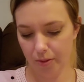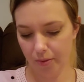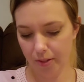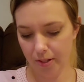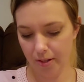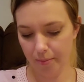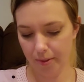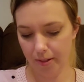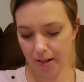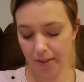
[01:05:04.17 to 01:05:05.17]
one or not,
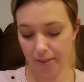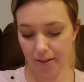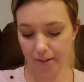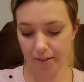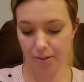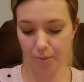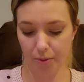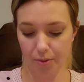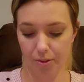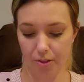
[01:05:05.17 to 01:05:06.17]
but I thought this
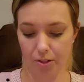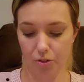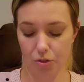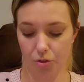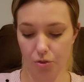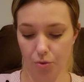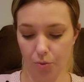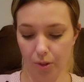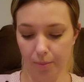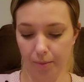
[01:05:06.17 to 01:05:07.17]
was
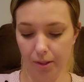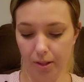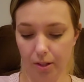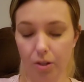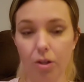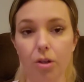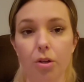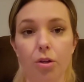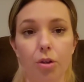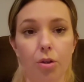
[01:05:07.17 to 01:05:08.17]
extremely
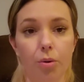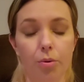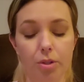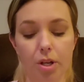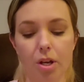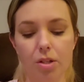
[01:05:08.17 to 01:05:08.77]
cute.